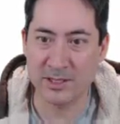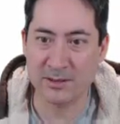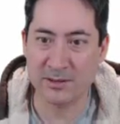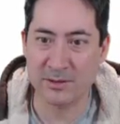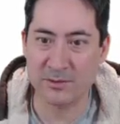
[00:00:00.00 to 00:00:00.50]

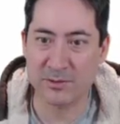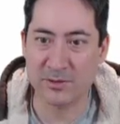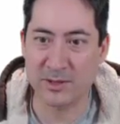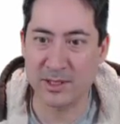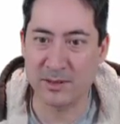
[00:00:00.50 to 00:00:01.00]
So I sort of
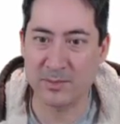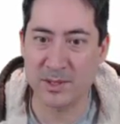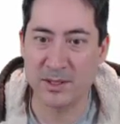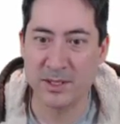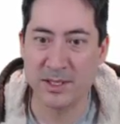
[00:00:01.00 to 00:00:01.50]

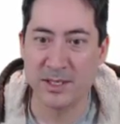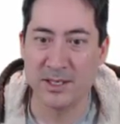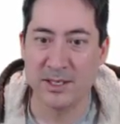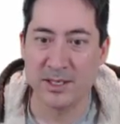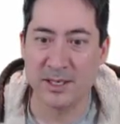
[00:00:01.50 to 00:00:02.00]
crammed
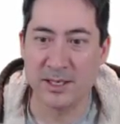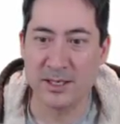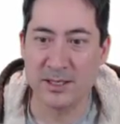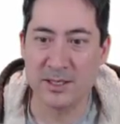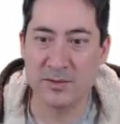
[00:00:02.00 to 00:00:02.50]

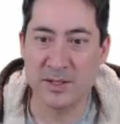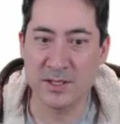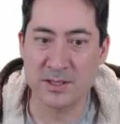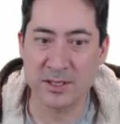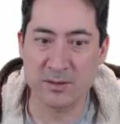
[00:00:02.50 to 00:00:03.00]
uh, these
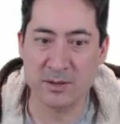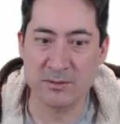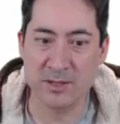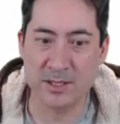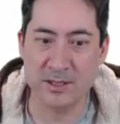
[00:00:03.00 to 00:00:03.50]
videos out
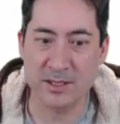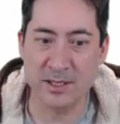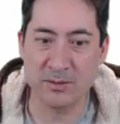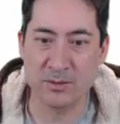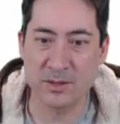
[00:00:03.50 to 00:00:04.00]
quite
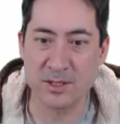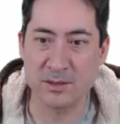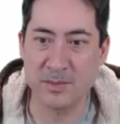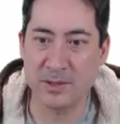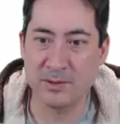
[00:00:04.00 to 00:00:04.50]
recently in order
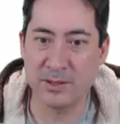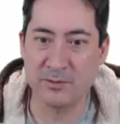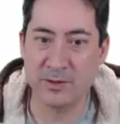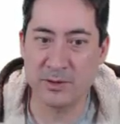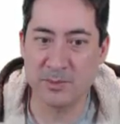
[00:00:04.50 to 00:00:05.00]
to be ready
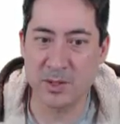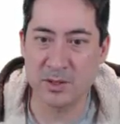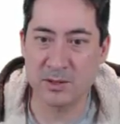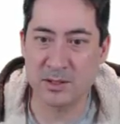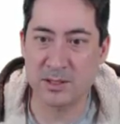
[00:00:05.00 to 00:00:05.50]
for your
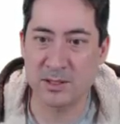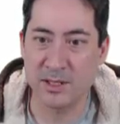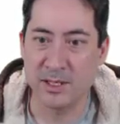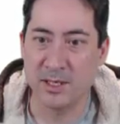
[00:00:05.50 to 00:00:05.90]
mocks.